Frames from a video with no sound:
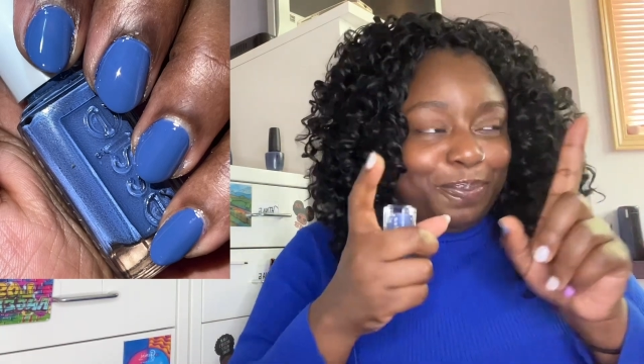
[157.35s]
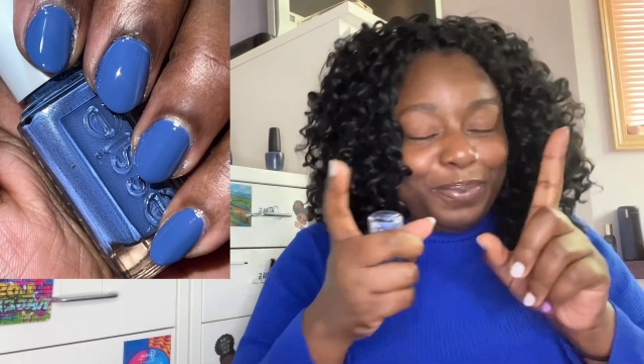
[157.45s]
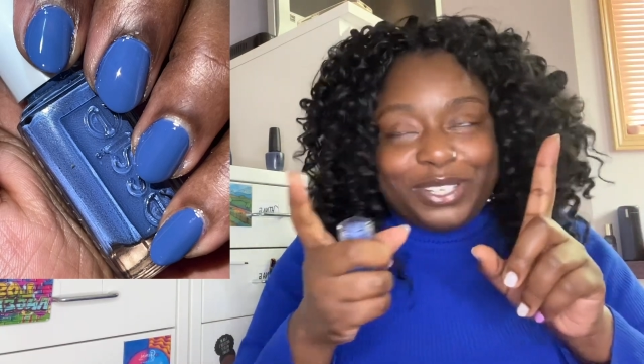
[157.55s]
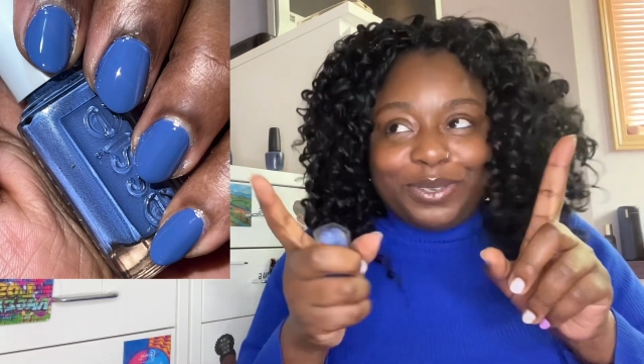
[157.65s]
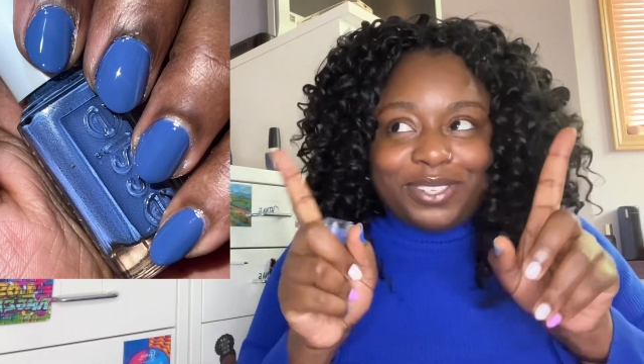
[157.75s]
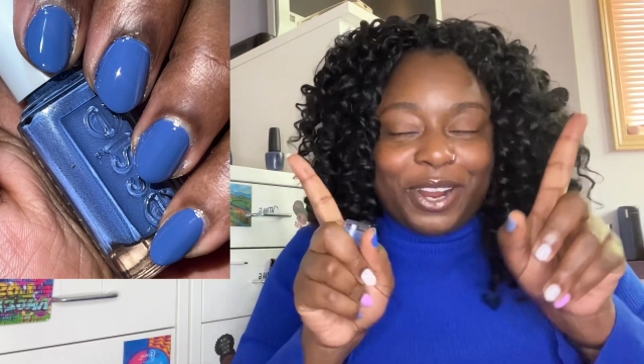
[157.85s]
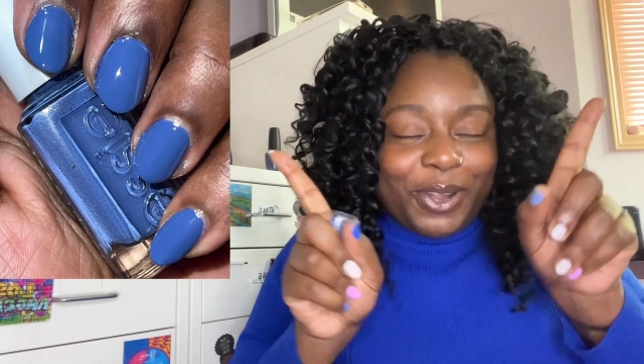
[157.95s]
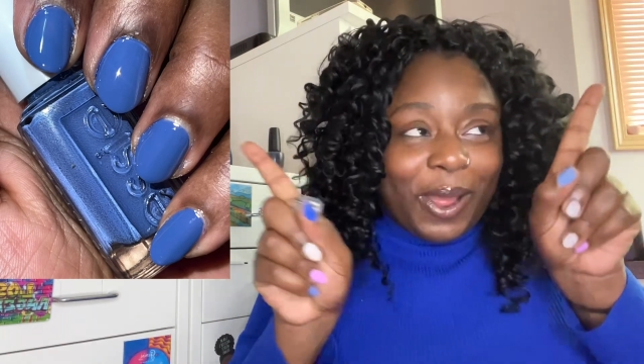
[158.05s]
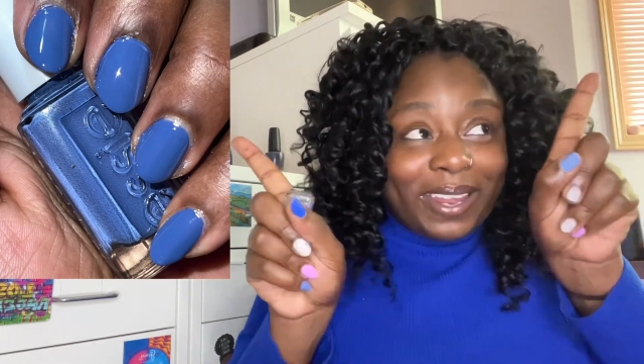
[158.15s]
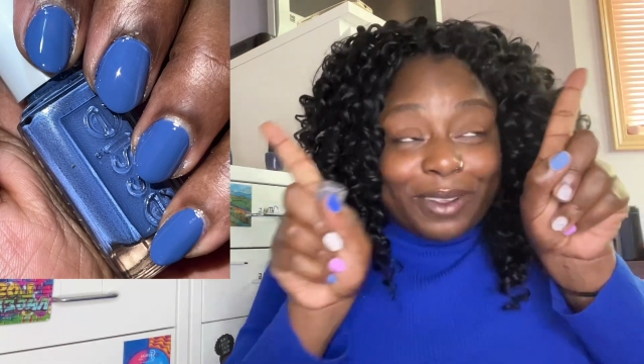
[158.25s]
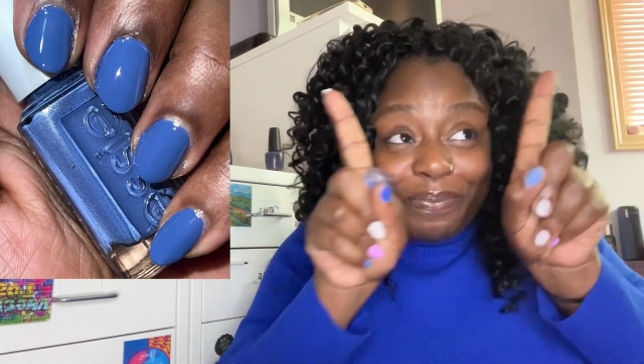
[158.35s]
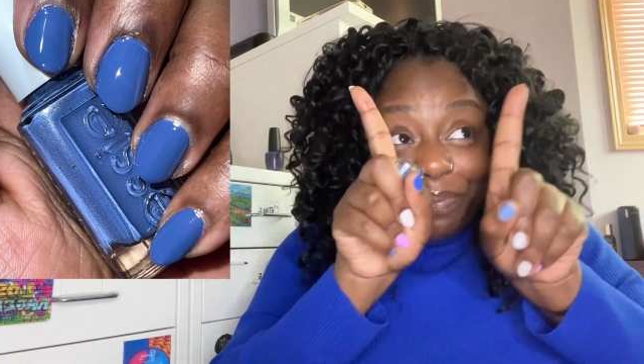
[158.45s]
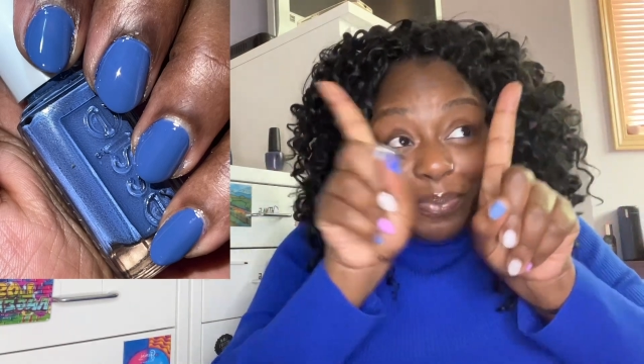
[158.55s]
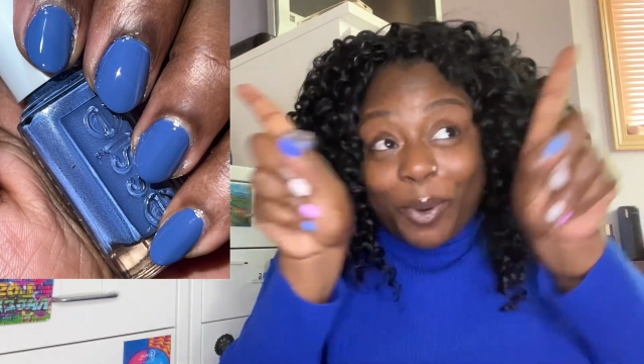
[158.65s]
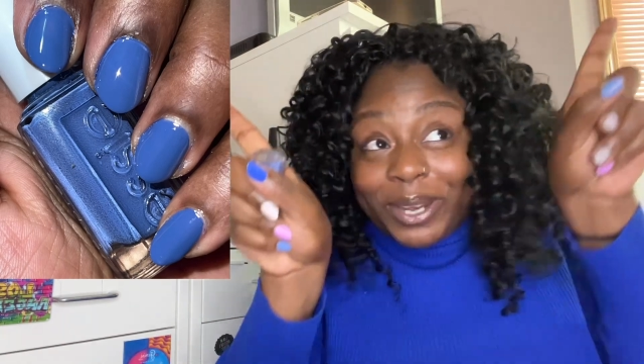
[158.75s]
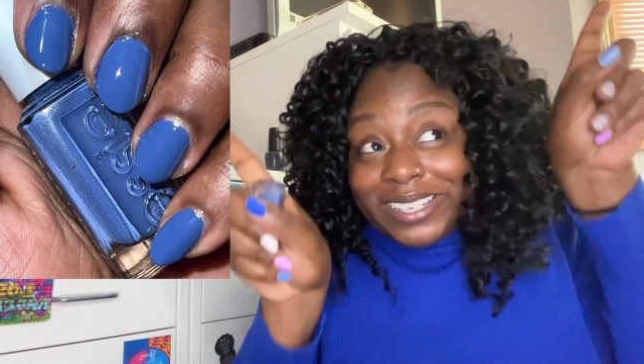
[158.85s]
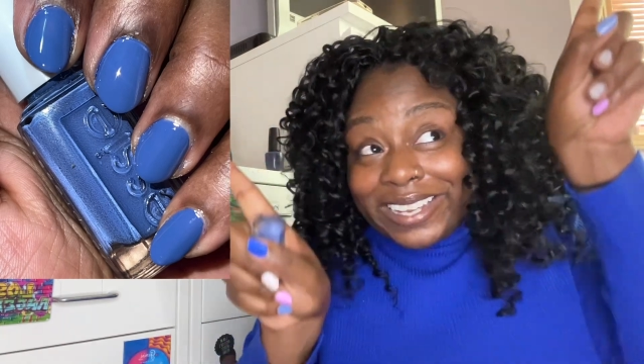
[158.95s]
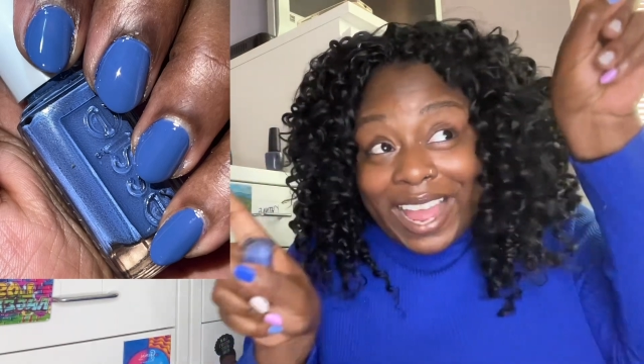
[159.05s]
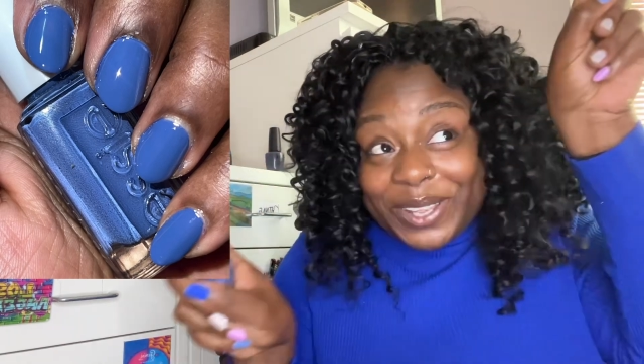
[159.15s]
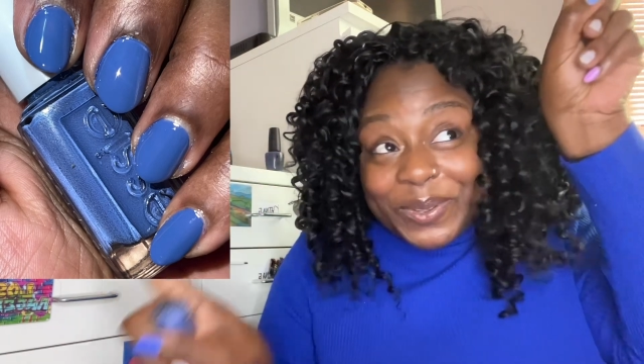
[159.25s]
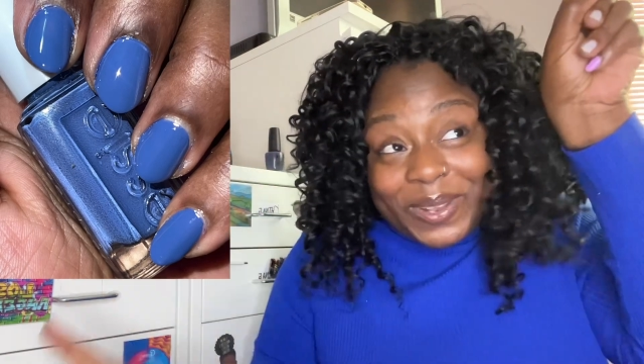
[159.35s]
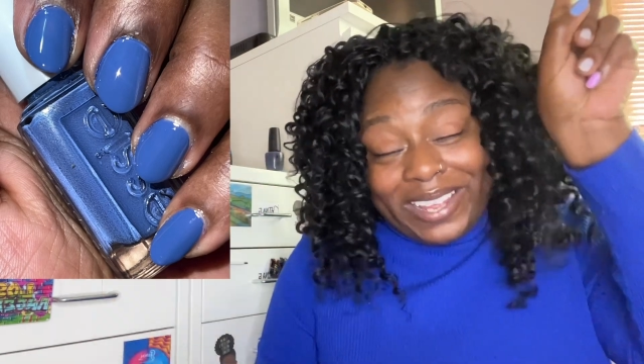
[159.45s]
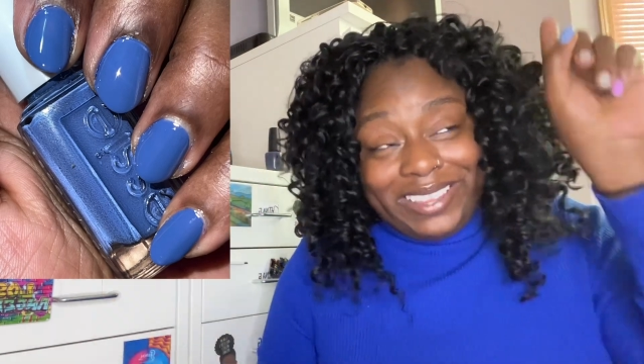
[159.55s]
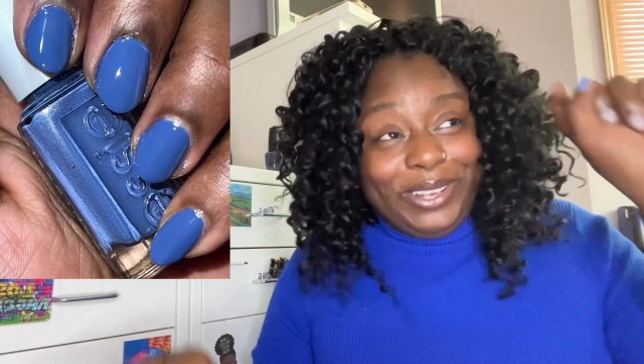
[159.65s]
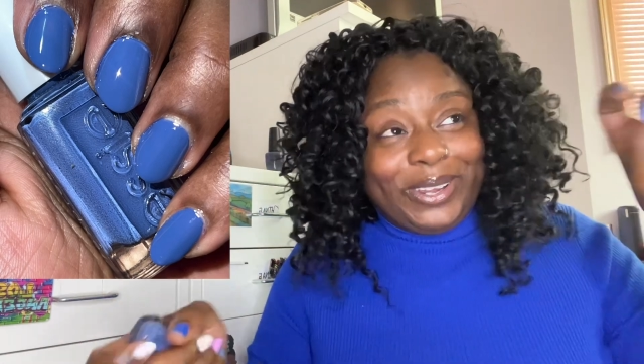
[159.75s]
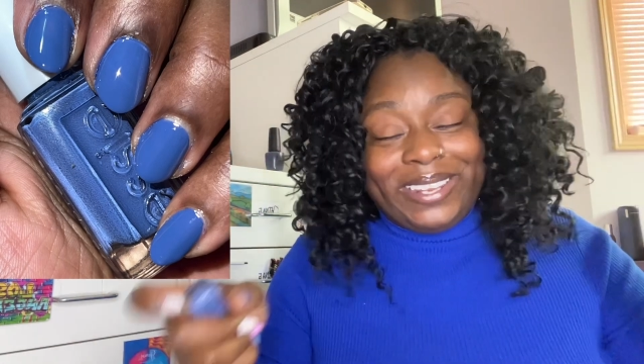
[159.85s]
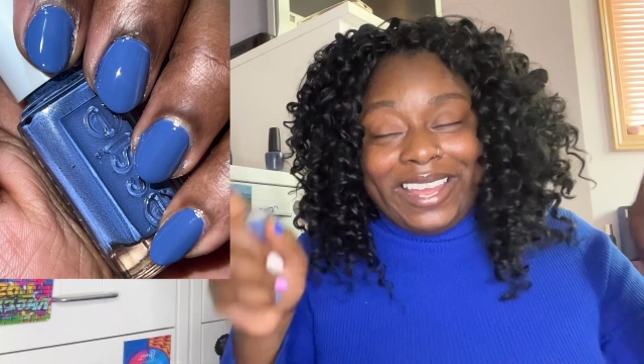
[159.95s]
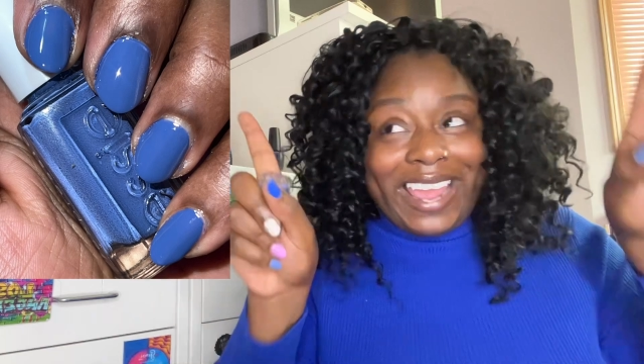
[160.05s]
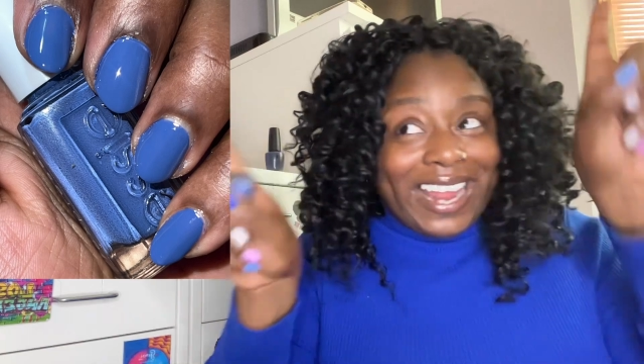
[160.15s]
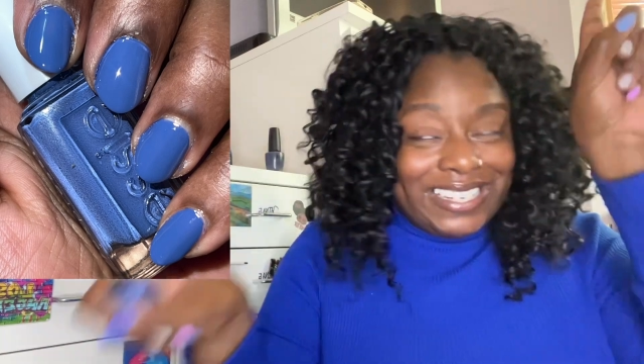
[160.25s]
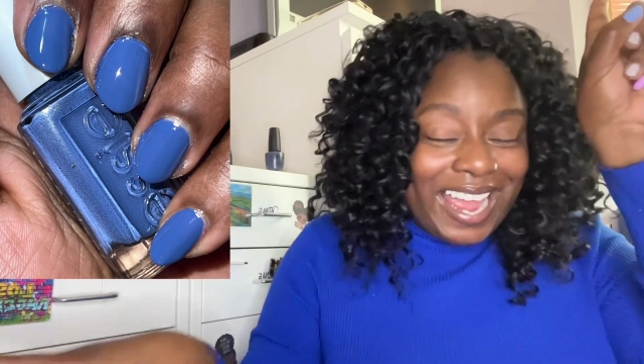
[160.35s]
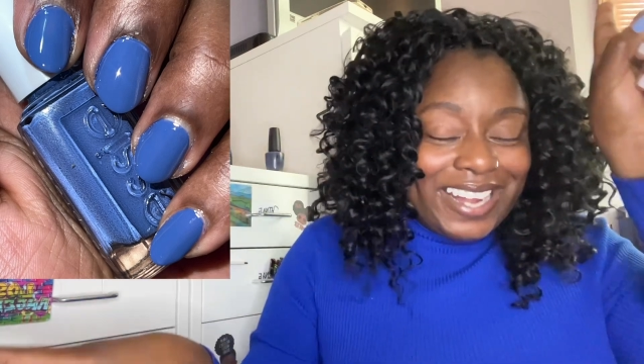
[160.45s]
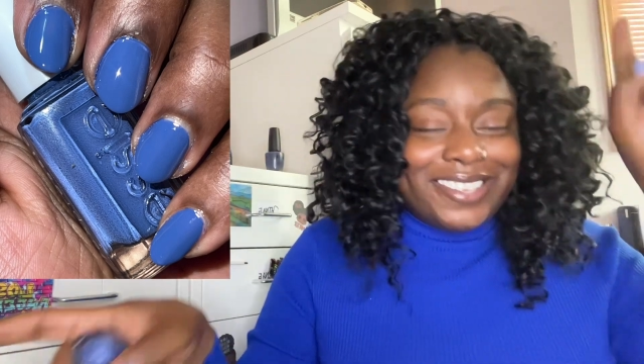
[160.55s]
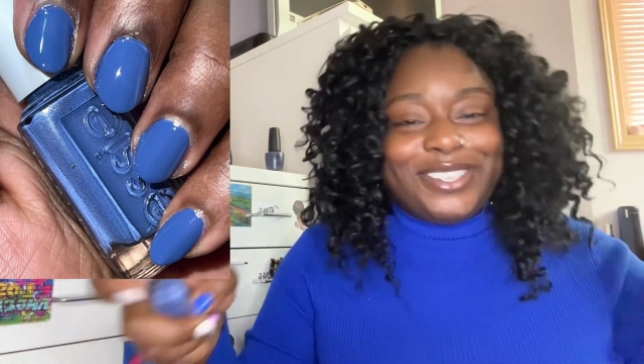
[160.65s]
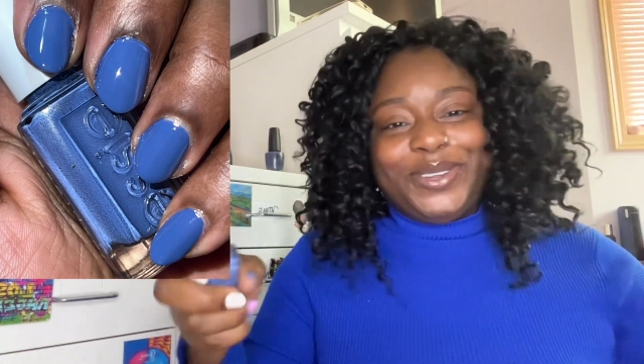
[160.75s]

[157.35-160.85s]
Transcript: that are not like pointing at you, like looking like antennas, you